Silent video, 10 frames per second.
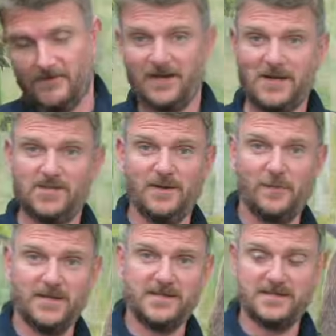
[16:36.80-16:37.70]
That cheek
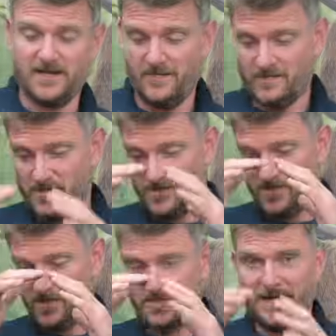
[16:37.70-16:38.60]
piece itself has got a
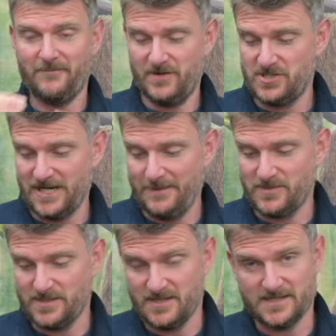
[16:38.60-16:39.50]
sort of chamfered shape
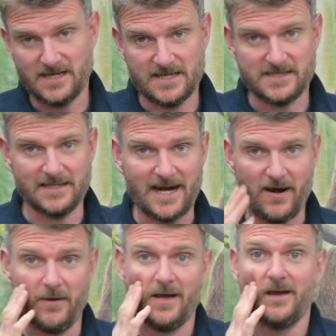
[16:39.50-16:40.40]
to it, so it's nice and
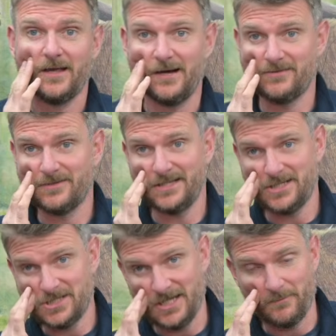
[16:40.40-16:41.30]
narrow, goes under
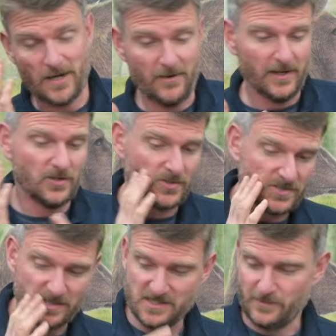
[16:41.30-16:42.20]
your cheekbone, it
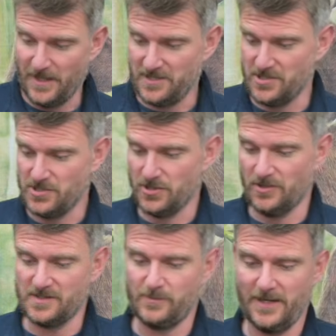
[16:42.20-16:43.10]
doesn't displace your jaw,
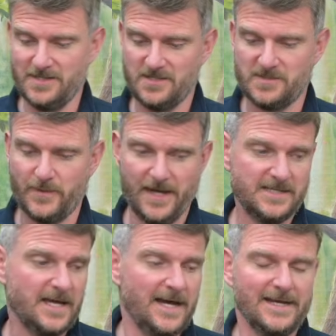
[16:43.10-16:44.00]
and there's plenty of
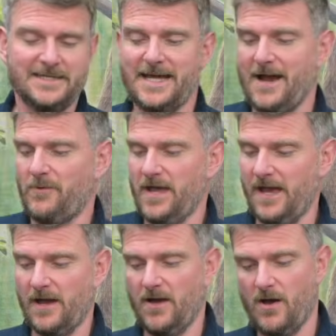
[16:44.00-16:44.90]
space down
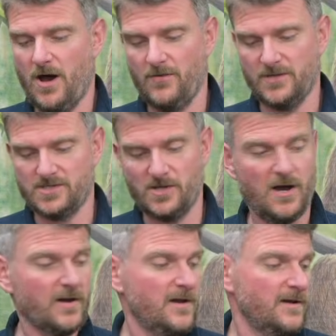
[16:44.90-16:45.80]
here on the
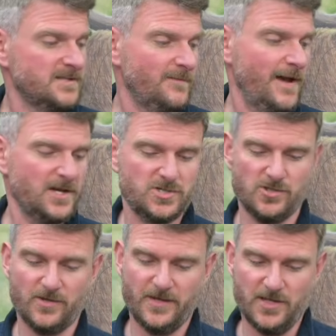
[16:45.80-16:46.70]
stock to make
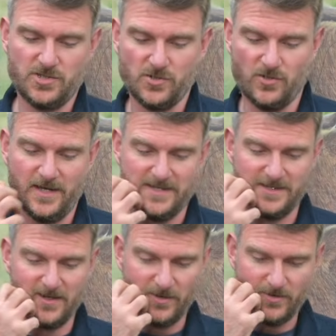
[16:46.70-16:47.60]
sure that your jaw
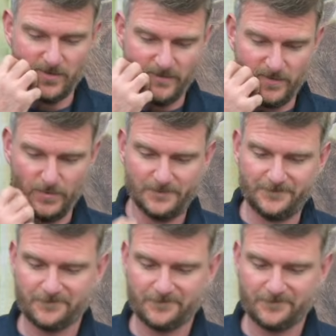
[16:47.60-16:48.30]
isn't uncomfortable.